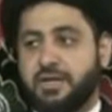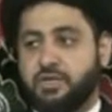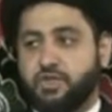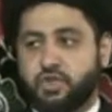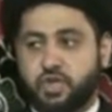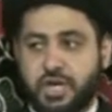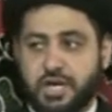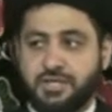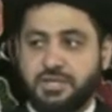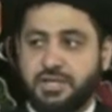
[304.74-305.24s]
and
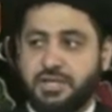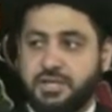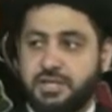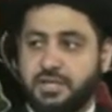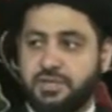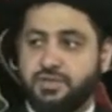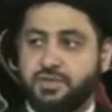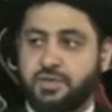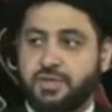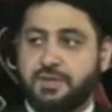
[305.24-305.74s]
tragedy
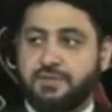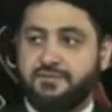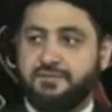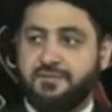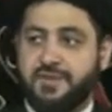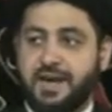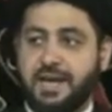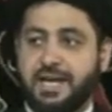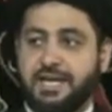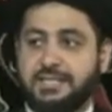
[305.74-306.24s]
that you can
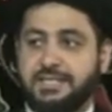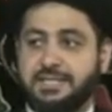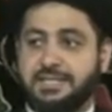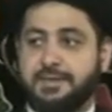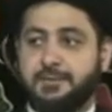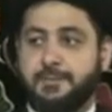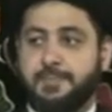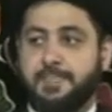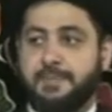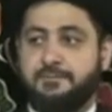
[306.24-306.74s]
find
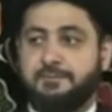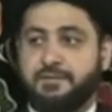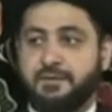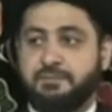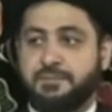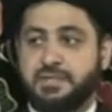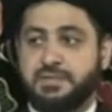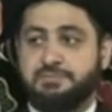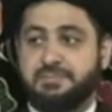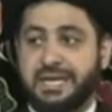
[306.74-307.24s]

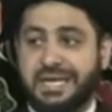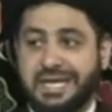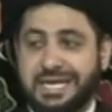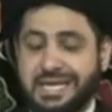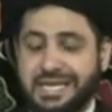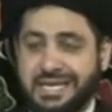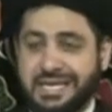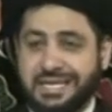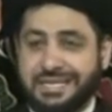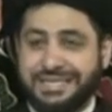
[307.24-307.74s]
from the
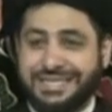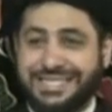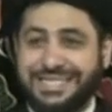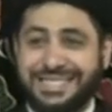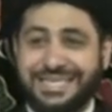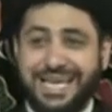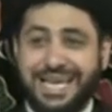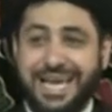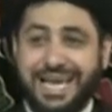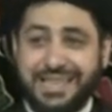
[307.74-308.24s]
beginning to
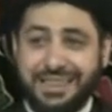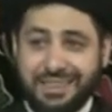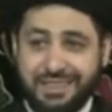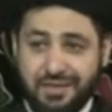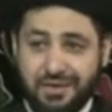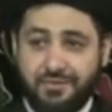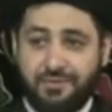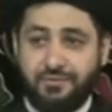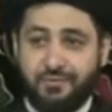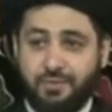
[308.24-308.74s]
the end
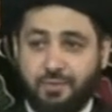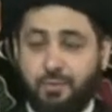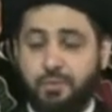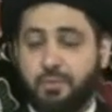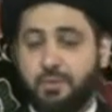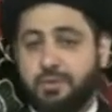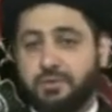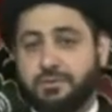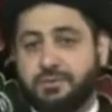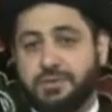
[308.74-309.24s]
of the world
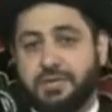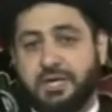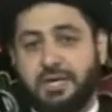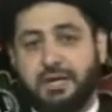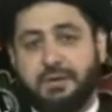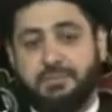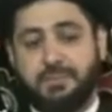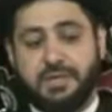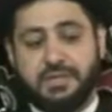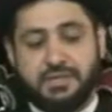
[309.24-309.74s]

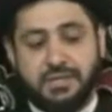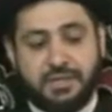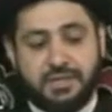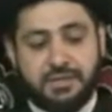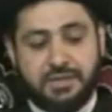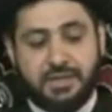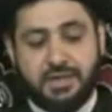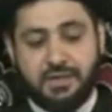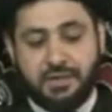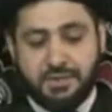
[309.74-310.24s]
is in
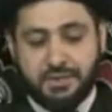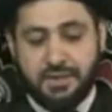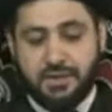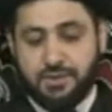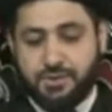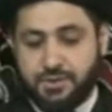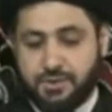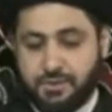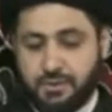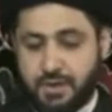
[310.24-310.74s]
Ziyarat
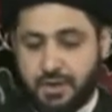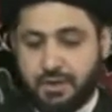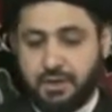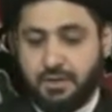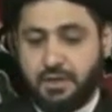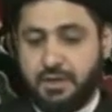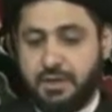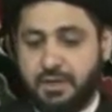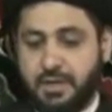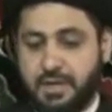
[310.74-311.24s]
Ashura
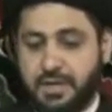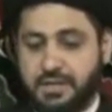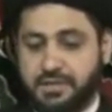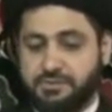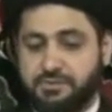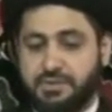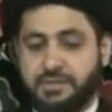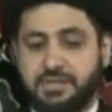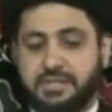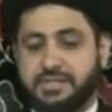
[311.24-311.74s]

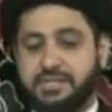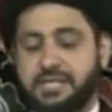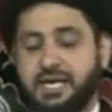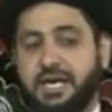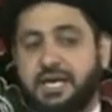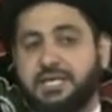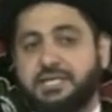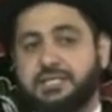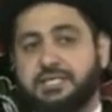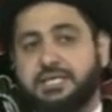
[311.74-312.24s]
as we
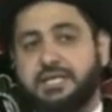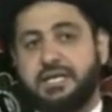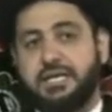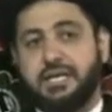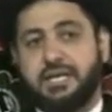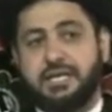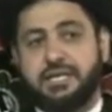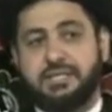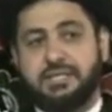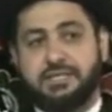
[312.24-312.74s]
recite,
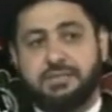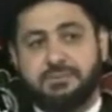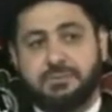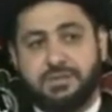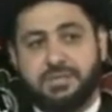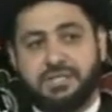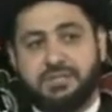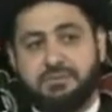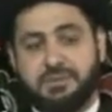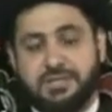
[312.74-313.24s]
is the
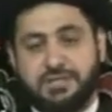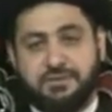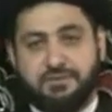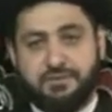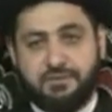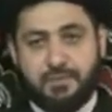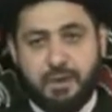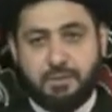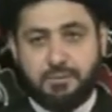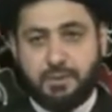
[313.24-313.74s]
musibat
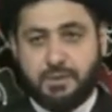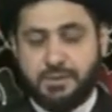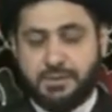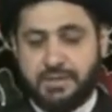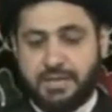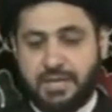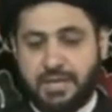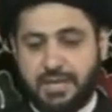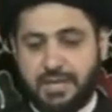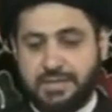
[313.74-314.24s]
of Imam
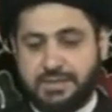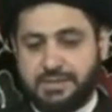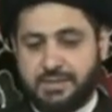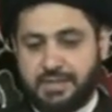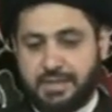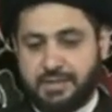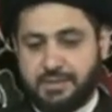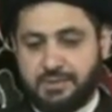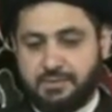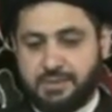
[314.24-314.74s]
Hussein alayhi
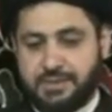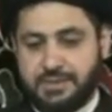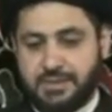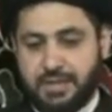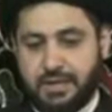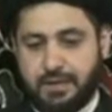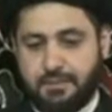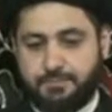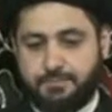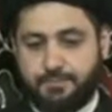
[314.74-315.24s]
salatu
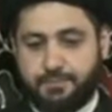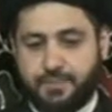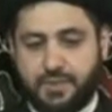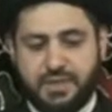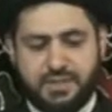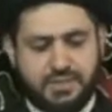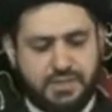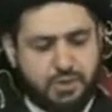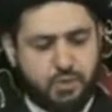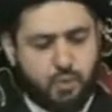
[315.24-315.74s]
wasalam.
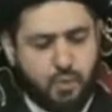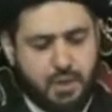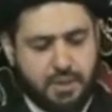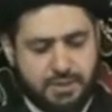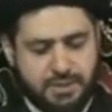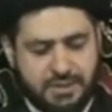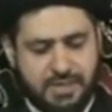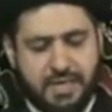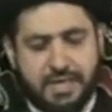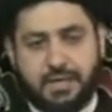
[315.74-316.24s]
This is
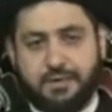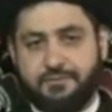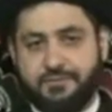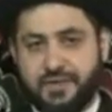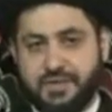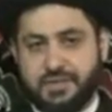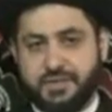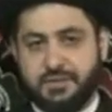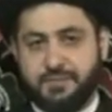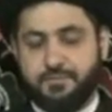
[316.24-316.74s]
one side of
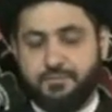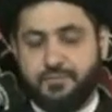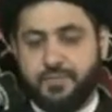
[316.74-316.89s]
it.